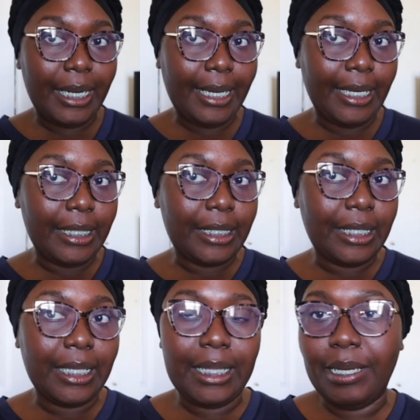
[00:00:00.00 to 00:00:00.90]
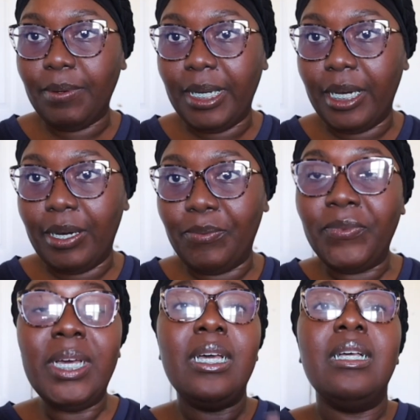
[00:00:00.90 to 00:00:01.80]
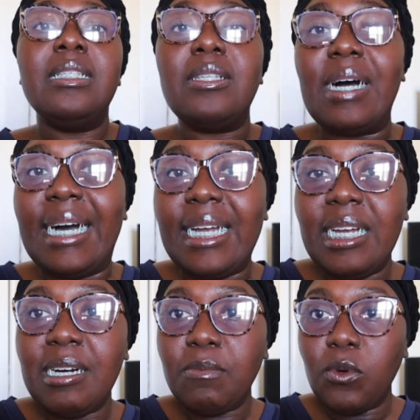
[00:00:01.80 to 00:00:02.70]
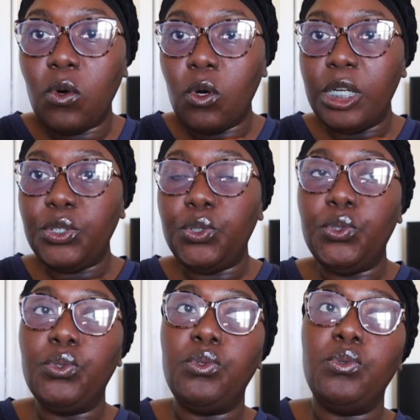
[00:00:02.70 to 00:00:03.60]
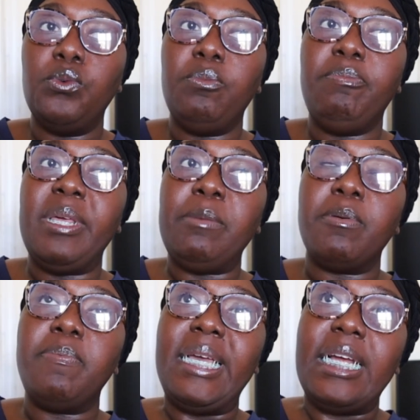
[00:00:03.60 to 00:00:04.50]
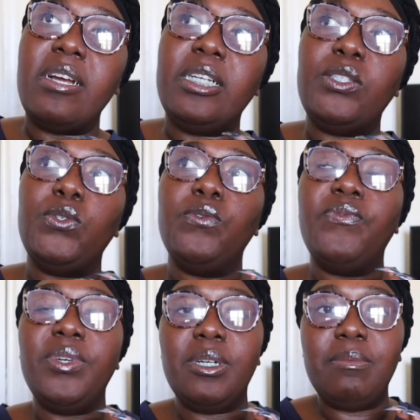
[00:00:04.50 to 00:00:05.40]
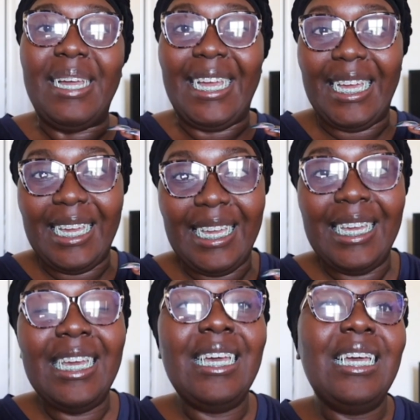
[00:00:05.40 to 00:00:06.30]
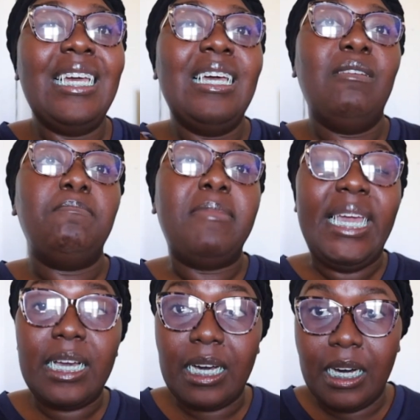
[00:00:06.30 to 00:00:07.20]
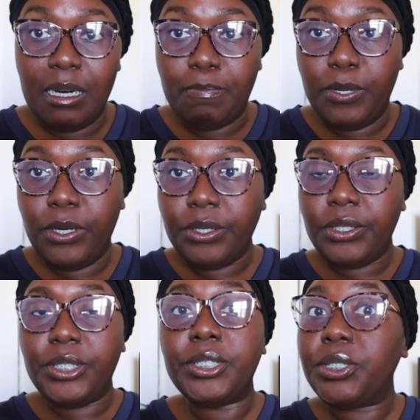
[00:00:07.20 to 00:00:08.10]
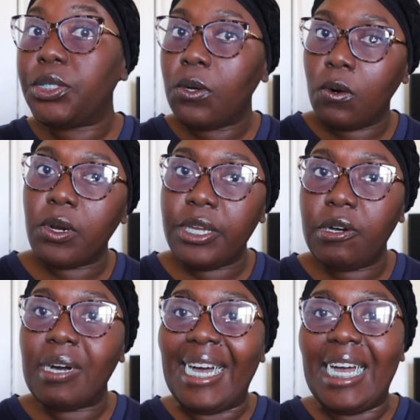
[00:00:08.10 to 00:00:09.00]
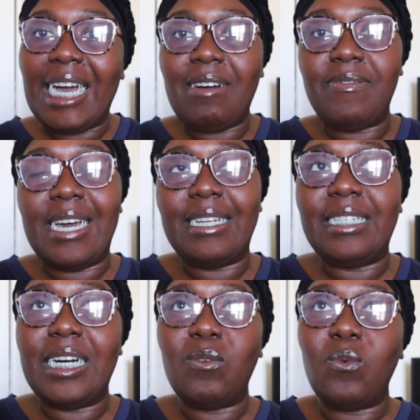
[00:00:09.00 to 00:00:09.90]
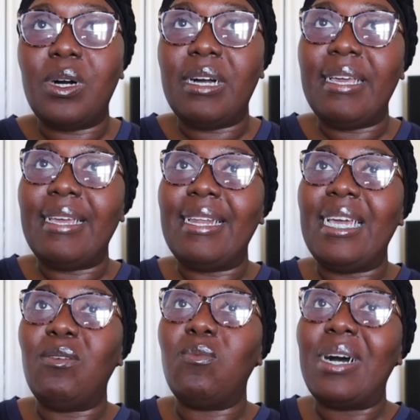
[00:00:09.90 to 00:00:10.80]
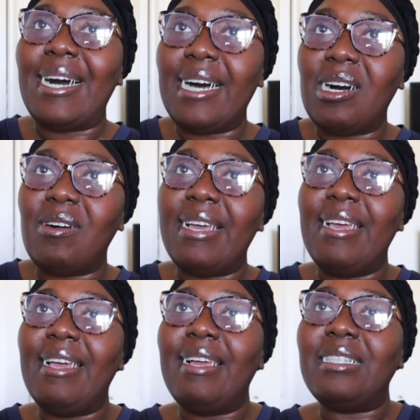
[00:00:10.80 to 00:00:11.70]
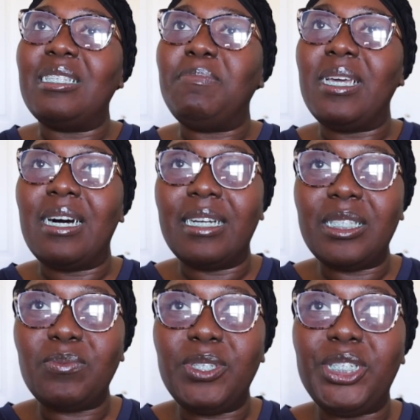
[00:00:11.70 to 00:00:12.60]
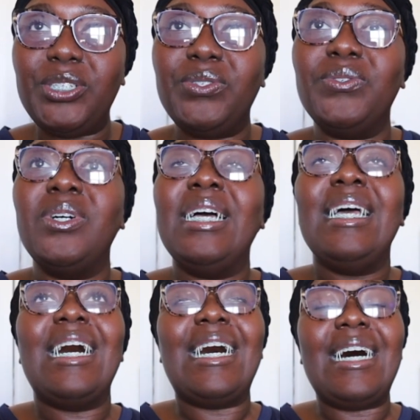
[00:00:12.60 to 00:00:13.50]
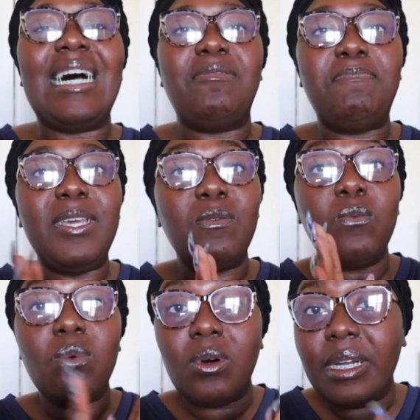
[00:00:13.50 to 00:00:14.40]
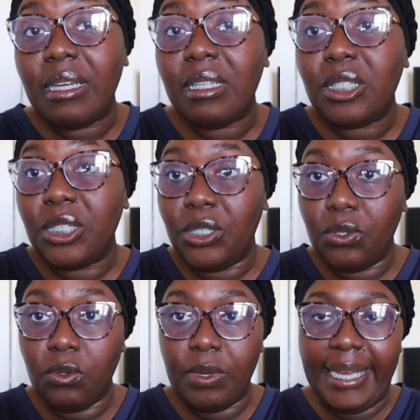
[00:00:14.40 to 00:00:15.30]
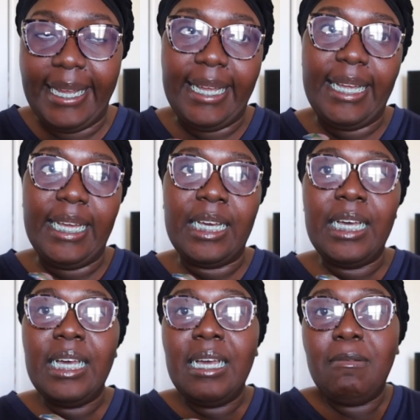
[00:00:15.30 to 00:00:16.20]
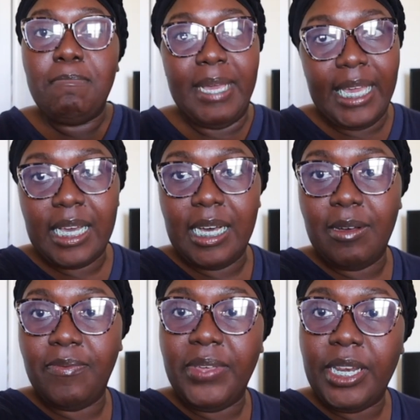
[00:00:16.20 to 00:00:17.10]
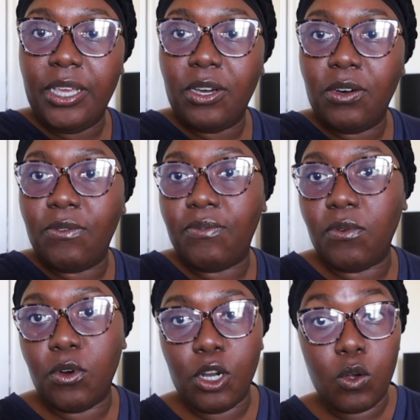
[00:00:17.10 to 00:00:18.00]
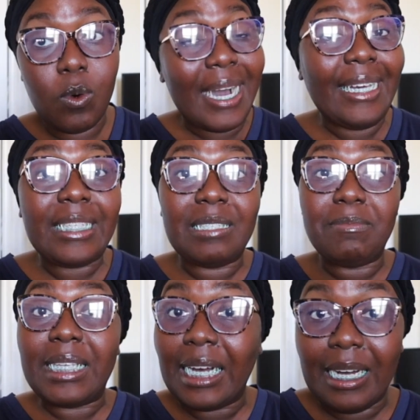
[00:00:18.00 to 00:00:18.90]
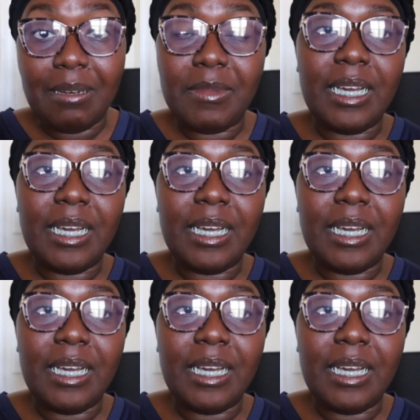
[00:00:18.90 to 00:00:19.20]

on lights there we go so i am going to be preparing to film a makeup tutorial i have not done one in a while and to be honest with you i have been wanting to do a makeup video for quite some time